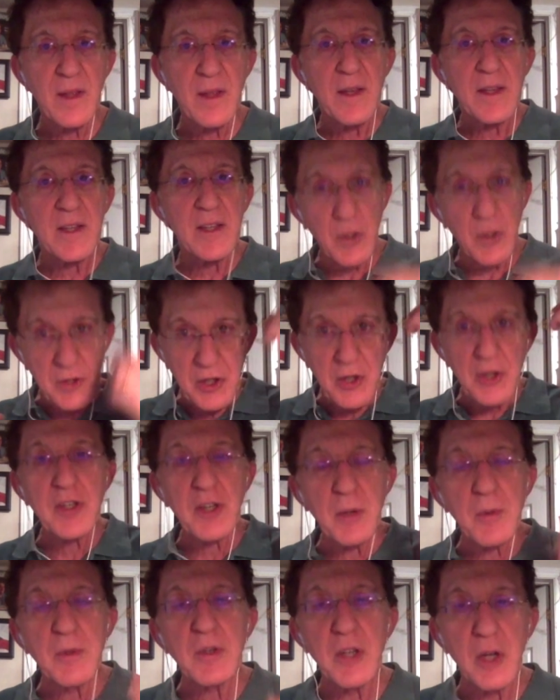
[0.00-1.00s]
You know, you're
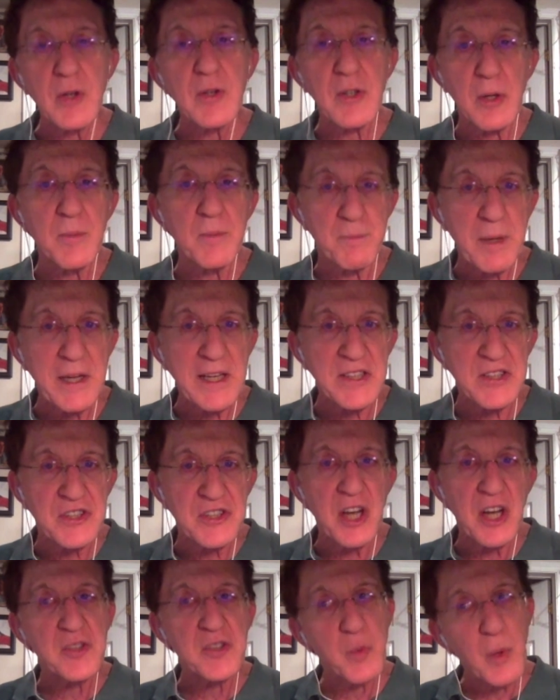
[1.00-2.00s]
your biggest judge.